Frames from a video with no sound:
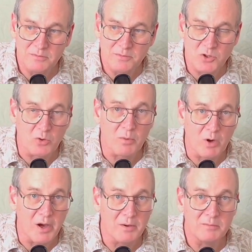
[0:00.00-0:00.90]

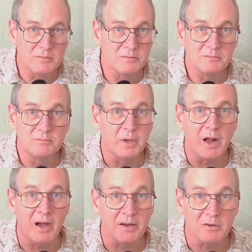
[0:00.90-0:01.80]
store-bought
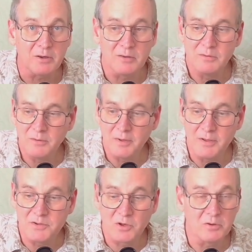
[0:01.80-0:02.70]
binocular.
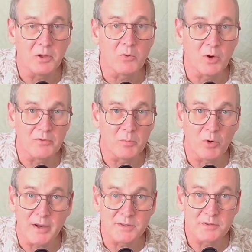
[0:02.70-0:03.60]
It's certainly worth the
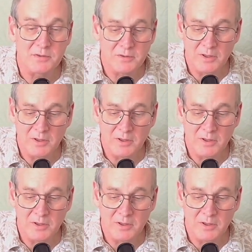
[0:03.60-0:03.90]
price.